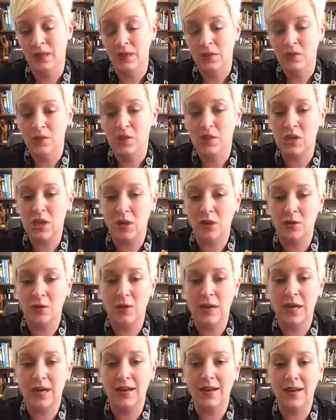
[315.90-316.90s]
So
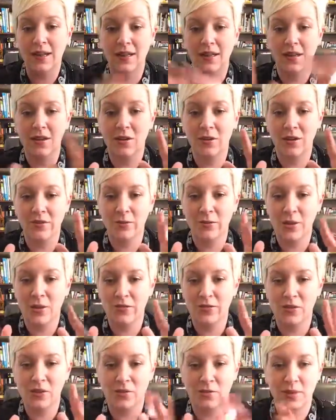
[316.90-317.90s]
hello everybody
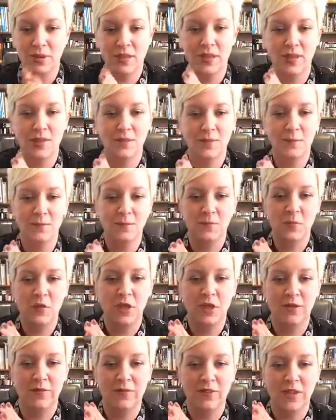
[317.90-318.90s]
for jumping in.
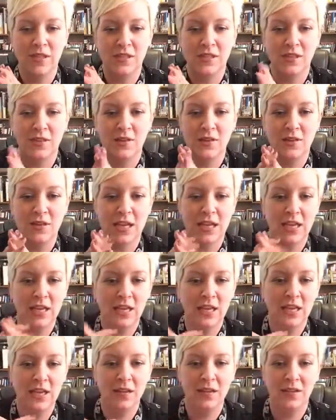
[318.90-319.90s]
Jim, Fatzinger,
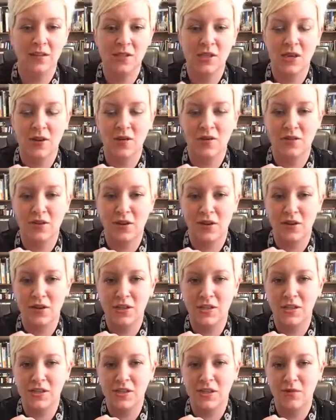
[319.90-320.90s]
Katie, Jennifer, good
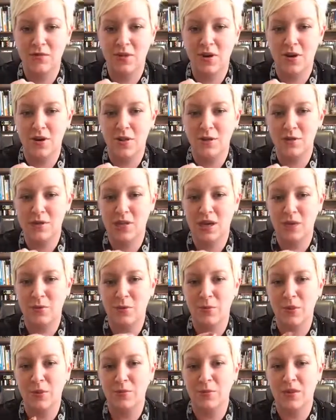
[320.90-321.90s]
to see you all. There was a
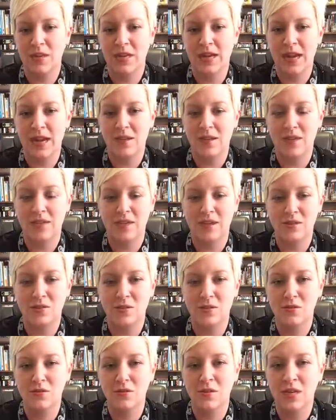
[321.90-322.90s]
couple people in and out, I think,
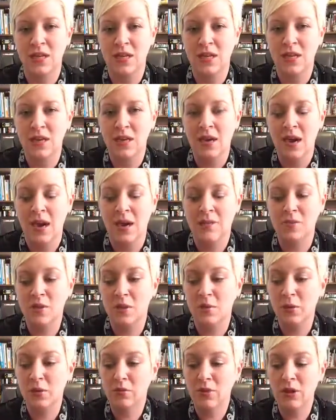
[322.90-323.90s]
too. So
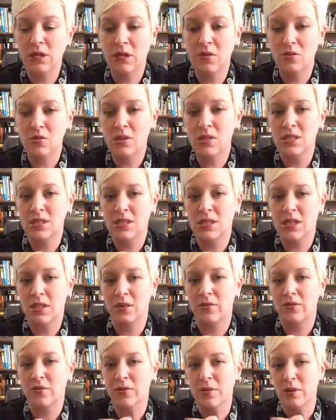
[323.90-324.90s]
I'd be really interested to
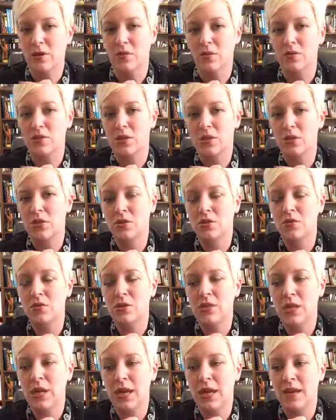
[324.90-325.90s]
hear from you. Do you
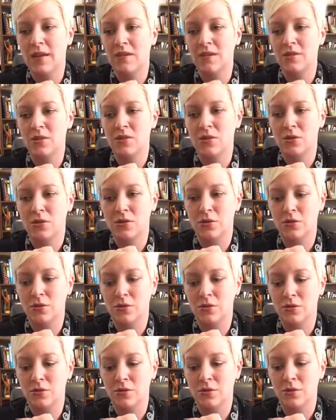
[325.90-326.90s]
tend
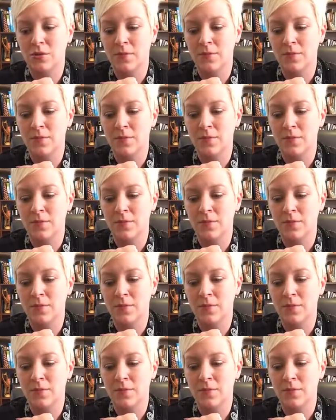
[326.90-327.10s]
to